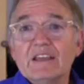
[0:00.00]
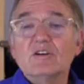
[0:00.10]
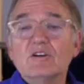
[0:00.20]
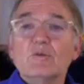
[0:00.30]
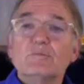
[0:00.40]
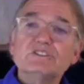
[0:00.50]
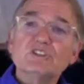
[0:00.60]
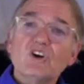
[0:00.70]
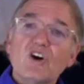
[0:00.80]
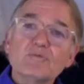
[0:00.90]
You know, put
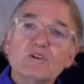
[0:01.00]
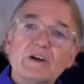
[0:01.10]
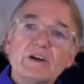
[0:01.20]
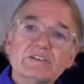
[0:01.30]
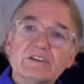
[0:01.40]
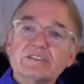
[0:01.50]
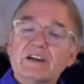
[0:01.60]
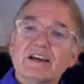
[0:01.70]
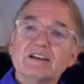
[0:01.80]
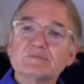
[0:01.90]
your arm around her at
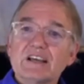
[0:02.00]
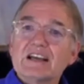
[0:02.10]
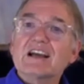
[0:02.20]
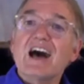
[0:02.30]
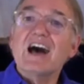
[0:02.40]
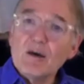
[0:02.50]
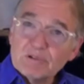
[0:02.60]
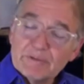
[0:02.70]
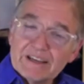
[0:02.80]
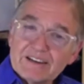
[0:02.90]
times.
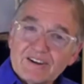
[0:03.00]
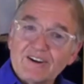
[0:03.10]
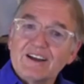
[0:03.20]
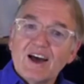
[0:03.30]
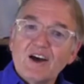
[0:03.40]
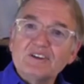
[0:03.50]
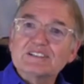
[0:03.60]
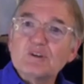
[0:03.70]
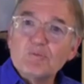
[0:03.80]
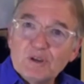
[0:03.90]
Compliment her. Oh, you look
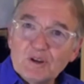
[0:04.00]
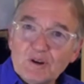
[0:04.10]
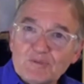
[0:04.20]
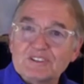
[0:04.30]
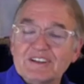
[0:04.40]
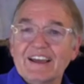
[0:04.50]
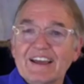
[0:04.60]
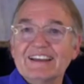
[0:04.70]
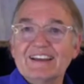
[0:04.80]
so beautiful tonight.